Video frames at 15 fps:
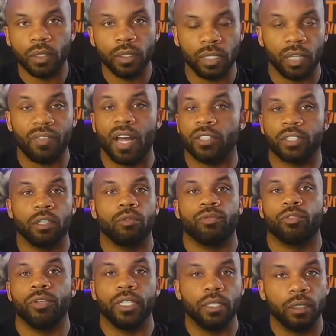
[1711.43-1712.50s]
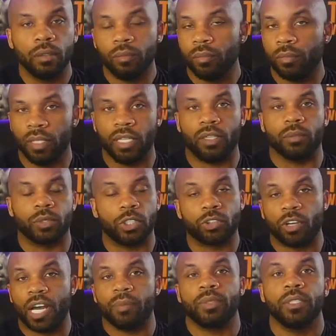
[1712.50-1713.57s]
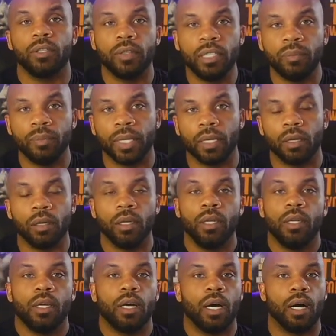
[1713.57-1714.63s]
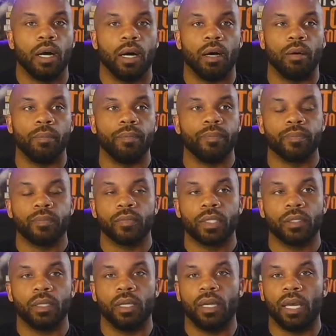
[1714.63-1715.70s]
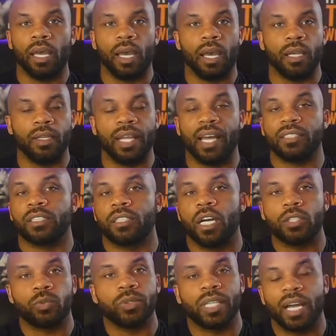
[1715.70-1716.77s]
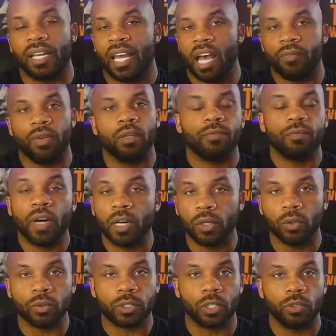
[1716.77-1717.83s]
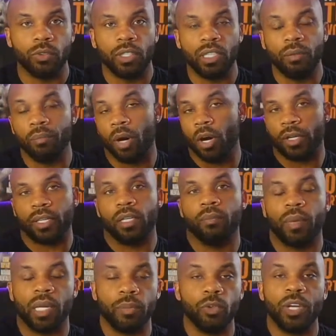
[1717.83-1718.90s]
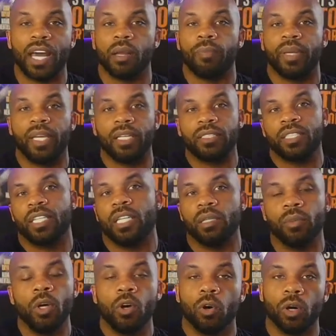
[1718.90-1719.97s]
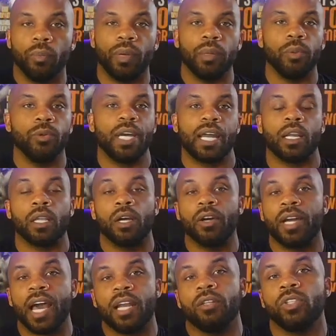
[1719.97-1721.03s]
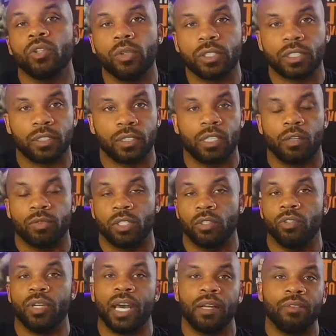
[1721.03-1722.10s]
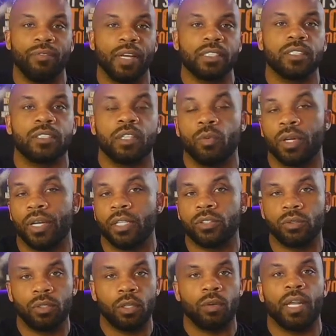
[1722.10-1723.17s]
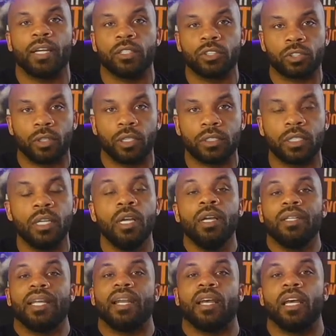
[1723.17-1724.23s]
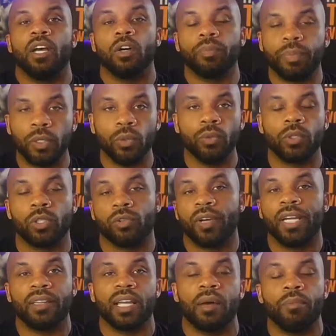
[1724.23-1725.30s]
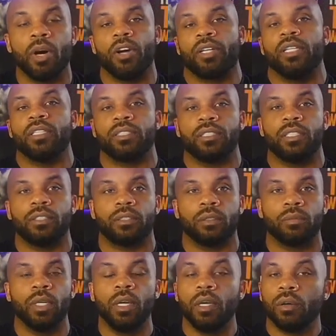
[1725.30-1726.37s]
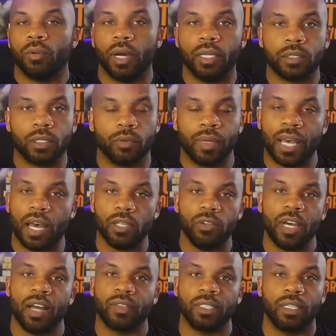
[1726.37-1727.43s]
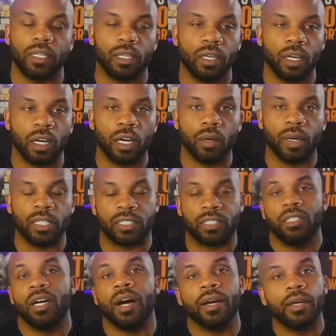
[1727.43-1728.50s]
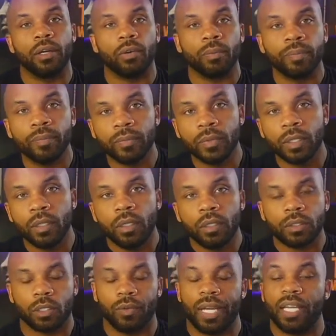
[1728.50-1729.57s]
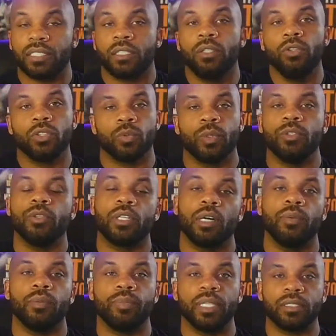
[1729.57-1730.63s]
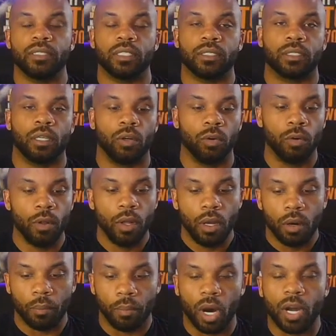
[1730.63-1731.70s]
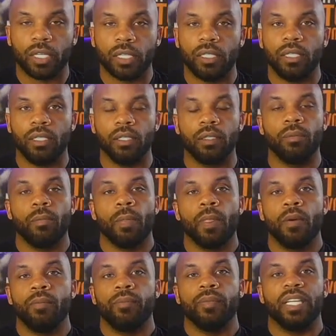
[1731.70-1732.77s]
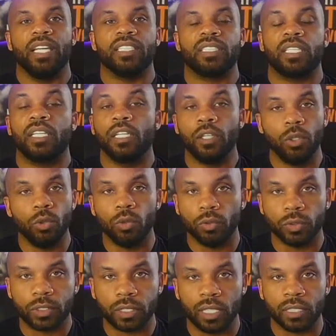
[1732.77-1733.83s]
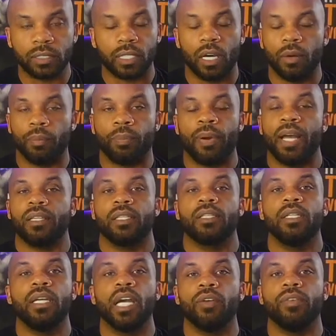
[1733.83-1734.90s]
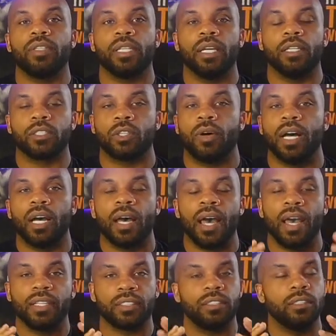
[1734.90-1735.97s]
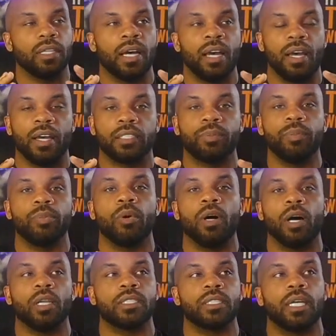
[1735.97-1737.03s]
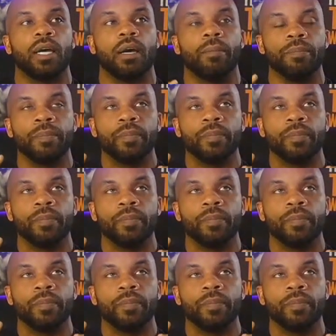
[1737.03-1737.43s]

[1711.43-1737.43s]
give out something free. Let them subscribe to your email. Um, And that starts with like having a funnel. So you need marketing. Maybe you got to pay a team, or maybe you got to learn how to do it yourself. So you got to invest in someone that you know, like, and trust that'll help you create that marketing system, right? So now you have to get a, a C R M. So that's huge when you come to business. So marketing is huge. It's practically everything. So I ask these, I ask people all the time.